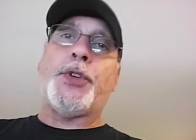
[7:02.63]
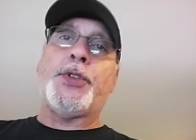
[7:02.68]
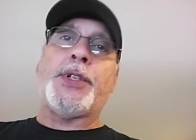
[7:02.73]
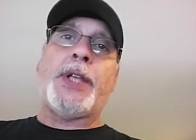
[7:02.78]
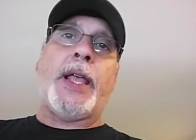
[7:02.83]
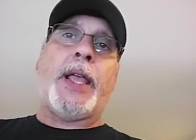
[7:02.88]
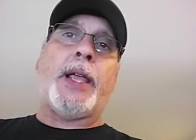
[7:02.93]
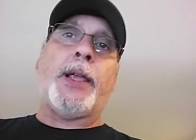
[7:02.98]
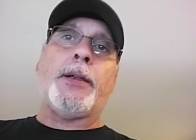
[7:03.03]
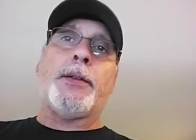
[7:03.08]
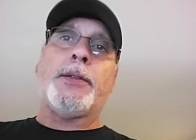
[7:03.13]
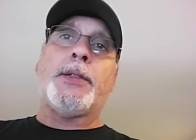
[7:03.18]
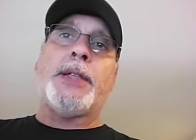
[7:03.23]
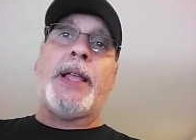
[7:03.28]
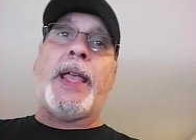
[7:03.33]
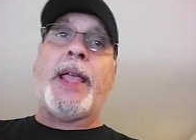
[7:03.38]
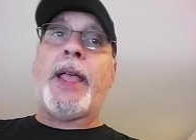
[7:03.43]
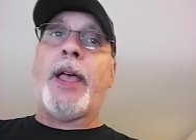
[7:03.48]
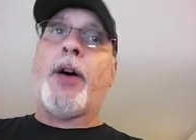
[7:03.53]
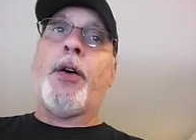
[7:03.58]
your tank
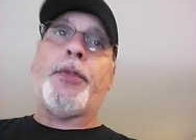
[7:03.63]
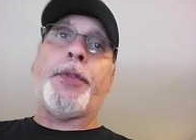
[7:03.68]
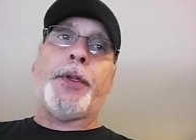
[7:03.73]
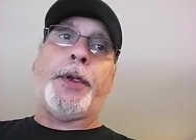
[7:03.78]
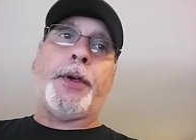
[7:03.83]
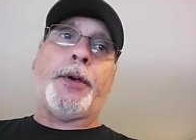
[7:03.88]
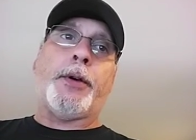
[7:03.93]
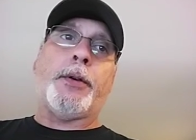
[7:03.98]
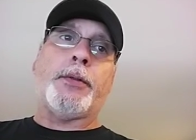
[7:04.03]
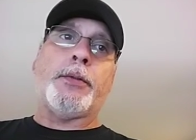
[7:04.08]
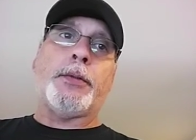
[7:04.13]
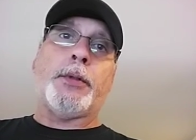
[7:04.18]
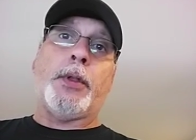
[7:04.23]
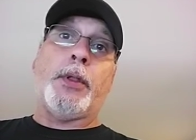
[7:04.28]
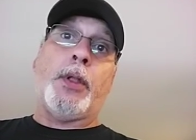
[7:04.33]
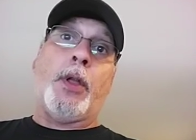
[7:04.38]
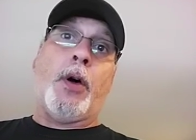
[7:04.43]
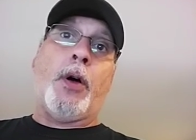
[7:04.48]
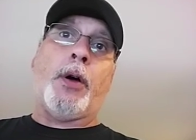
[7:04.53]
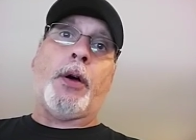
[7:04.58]
stay healthier
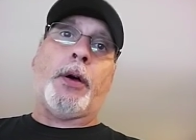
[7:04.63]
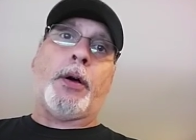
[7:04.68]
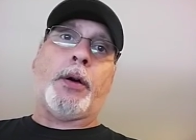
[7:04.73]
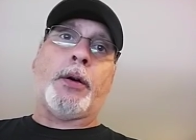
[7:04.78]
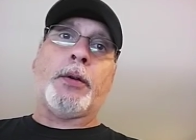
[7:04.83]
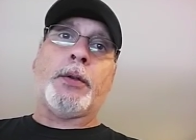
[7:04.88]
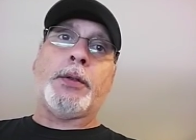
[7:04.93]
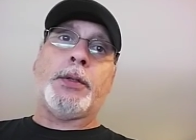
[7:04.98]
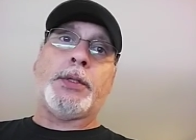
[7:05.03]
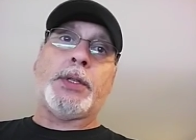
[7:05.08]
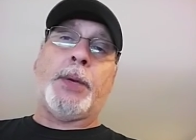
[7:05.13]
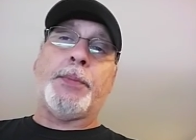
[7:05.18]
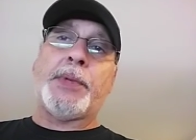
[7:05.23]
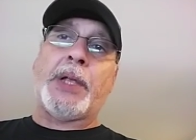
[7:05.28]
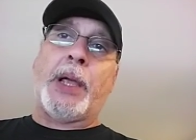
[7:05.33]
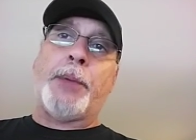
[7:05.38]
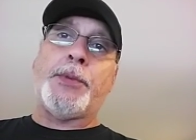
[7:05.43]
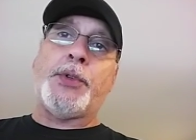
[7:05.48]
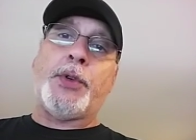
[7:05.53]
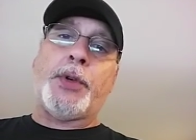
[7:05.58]
longer.
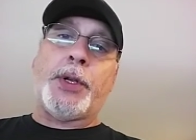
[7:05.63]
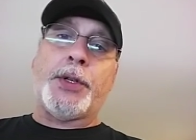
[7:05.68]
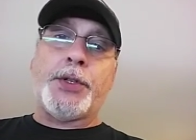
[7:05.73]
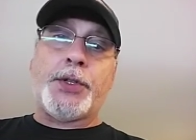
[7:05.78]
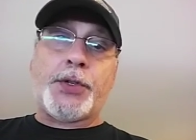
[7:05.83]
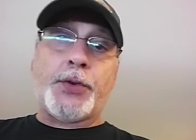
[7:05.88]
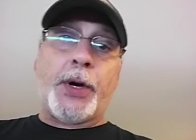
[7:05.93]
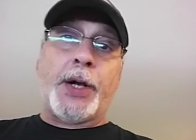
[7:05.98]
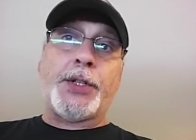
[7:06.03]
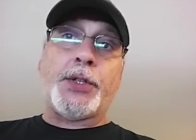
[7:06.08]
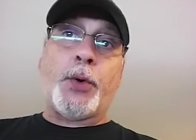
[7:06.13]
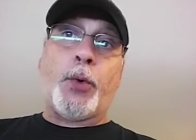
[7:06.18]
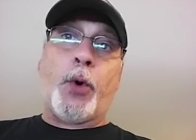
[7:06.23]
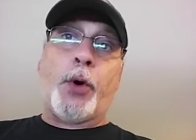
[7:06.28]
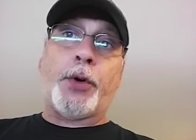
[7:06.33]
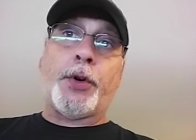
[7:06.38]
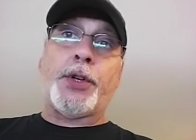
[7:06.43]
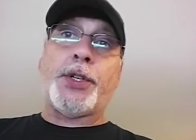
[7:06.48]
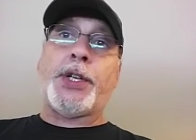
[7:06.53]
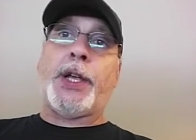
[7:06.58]
Sometimes you can stretch a
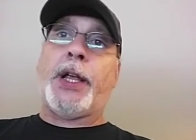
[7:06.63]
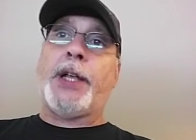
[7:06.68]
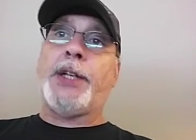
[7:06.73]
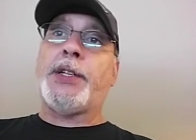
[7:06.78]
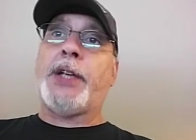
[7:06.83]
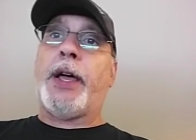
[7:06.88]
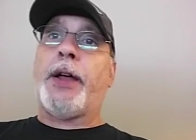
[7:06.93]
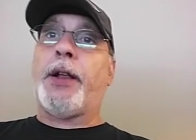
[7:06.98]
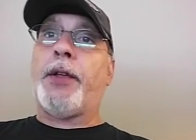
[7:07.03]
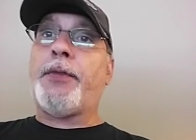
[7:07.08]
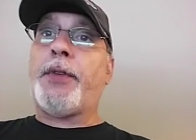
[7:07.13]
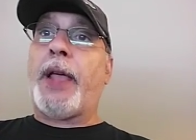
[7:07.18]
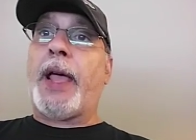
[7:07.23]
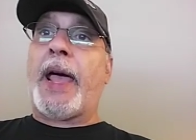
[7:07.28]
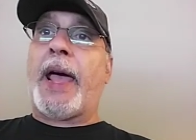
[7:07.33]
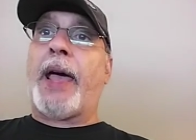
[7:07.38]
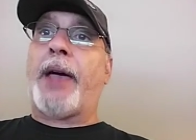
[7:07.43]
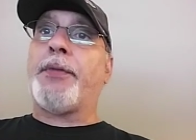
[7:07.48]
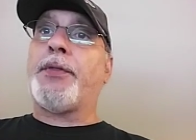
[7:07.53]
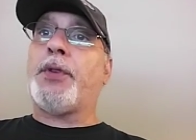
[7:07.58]
water change out if you
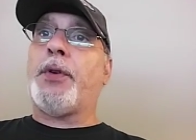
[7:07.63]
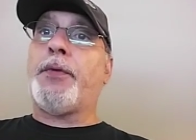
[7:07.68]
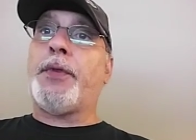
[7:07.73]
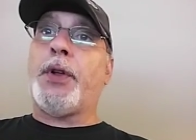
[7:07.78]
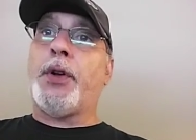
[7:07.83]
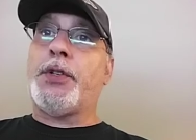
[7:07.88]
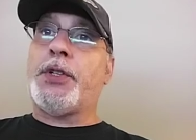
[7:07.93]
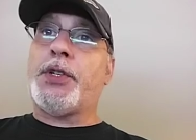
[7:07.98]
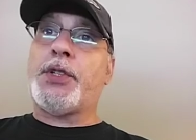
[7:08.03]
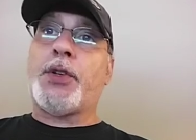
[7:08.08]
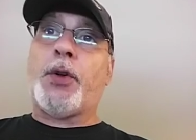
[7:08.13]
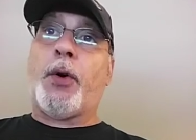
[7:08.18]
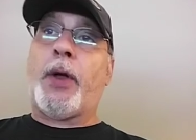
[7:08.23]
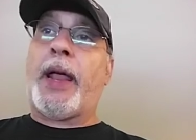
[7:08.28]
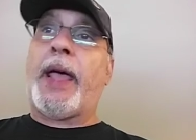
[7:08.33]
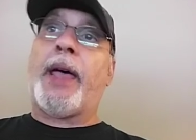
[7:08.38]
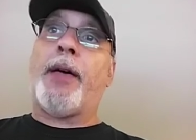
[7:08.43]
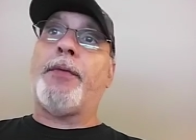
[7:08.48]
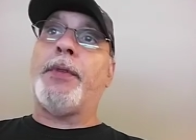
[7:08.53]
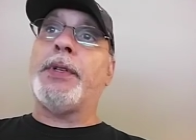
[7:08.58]
have to, if you just
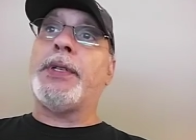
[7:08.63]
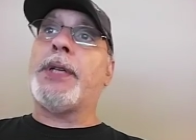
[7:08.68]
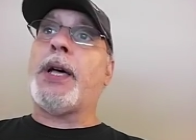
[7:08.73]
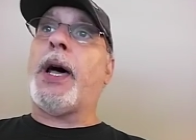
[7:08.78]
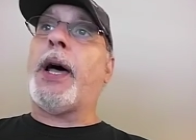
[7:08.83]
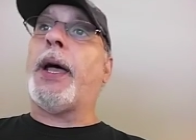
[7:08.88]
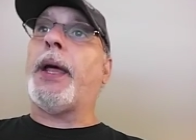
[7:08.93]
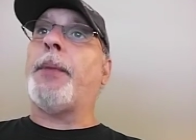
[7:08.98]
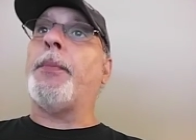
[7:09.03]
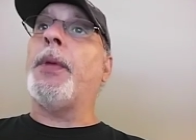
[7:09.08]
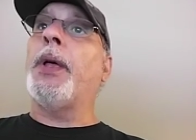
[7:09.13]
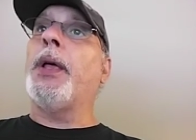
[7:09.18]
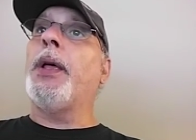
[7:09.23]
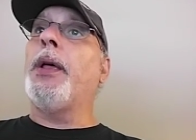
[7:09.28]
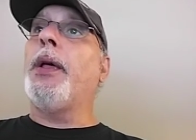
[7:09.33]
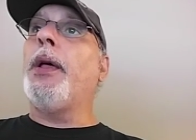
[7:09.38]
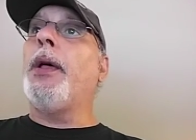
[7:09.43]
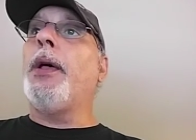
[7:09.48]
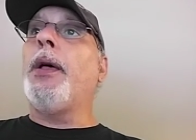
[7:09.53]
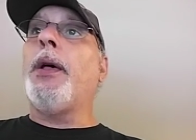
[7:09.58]
don't have the time.
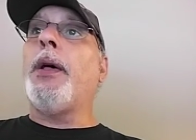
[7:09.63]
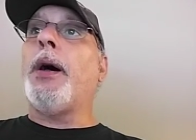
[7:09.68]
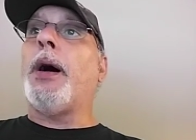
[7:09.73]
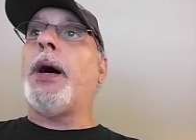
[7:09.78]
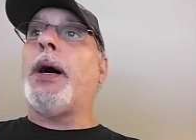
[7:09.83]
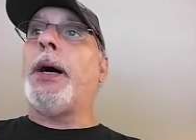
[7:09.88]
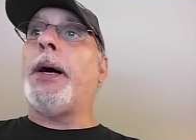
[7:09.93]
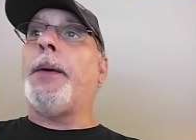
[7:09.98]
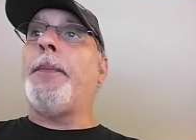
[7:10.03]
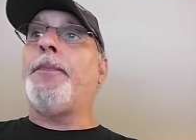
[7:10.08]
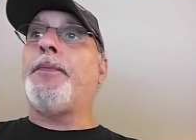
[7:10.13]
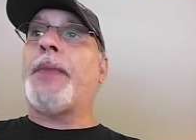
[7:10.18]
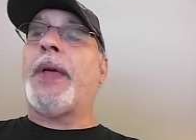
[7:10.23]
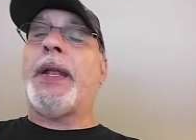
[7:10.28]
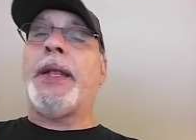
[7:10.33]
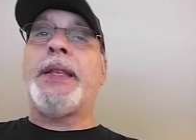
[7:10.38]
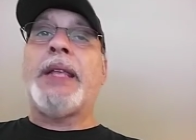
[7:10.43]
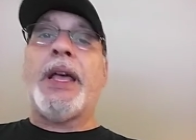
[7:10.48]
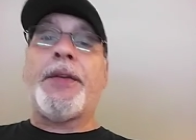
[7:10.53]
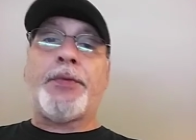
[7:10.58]
Um,
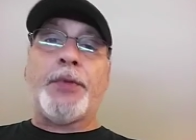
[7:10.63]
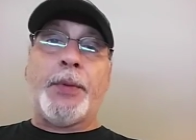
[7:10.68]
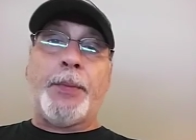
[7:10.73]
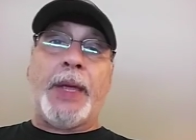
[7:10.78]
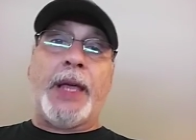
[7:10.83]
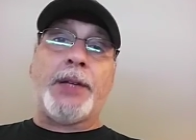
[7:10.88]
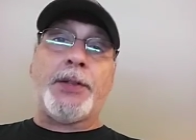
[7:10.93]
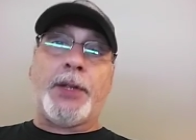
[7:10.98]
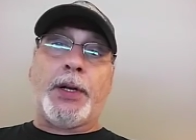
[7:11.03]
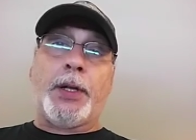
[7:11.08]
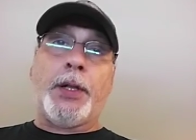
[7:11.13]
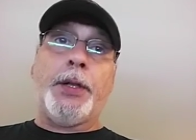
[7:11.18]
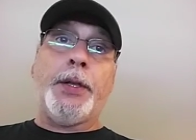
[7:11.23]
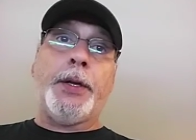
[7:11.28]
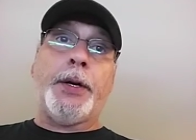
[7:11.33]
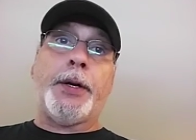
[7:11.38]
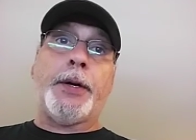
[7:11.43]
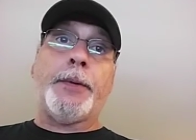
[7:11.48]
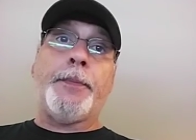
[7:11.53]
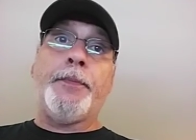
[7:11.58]
and it definitely makes it
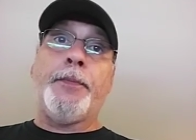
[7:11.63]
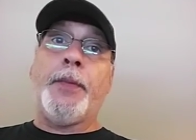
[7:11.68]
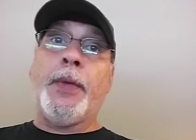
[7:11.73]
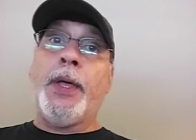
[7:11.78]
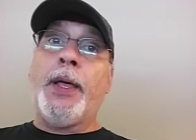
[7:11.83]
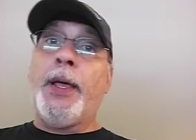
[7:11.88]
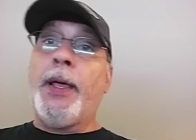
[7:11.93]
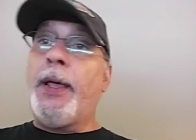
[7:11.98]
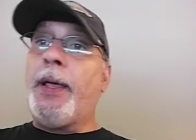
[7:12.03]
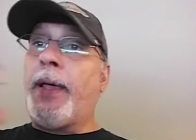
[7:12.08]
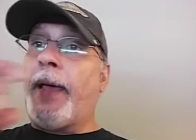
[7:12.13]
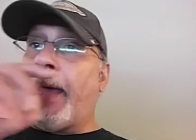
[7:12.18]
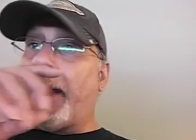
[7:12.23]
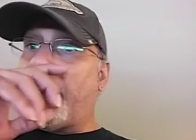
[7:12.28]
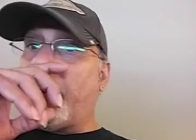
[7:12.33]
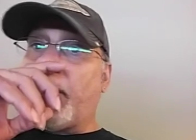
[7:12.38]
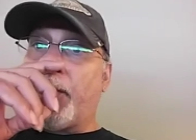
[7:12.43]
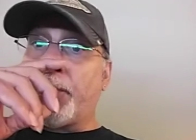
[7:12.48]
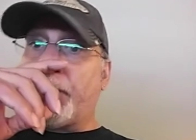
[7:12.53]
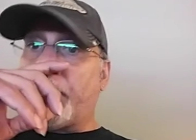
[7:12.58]
clear and
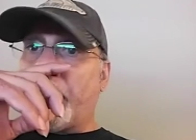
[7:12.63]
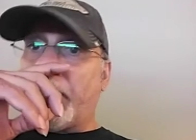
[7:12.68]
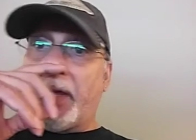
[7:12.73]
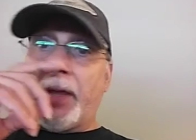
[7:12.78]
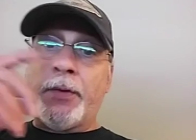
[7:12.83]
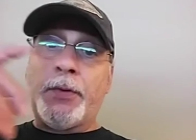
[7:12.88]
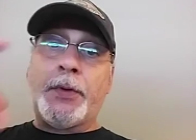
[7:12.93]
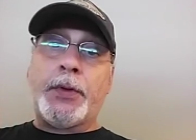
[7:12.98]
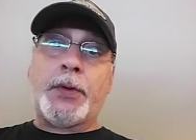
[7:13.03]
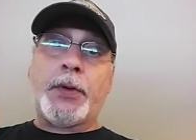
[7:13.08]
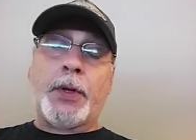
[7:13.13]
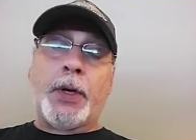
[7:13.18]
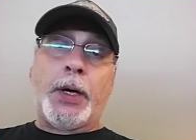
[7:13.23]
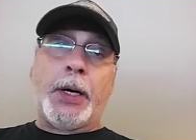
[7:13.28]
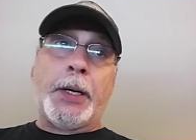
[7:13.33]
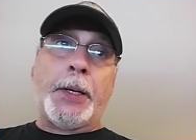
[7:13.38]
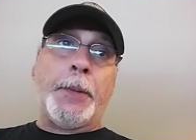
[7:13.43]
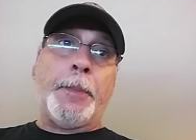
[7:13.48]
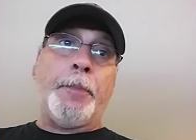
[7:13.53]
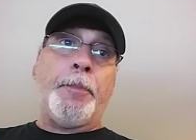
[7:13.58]
it also gives
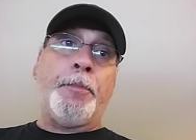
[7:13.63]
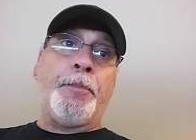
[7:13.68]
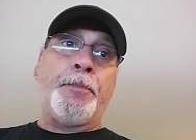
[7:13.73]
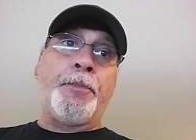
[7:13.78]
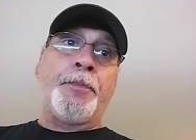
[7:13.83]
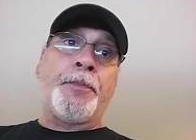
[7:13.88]
um,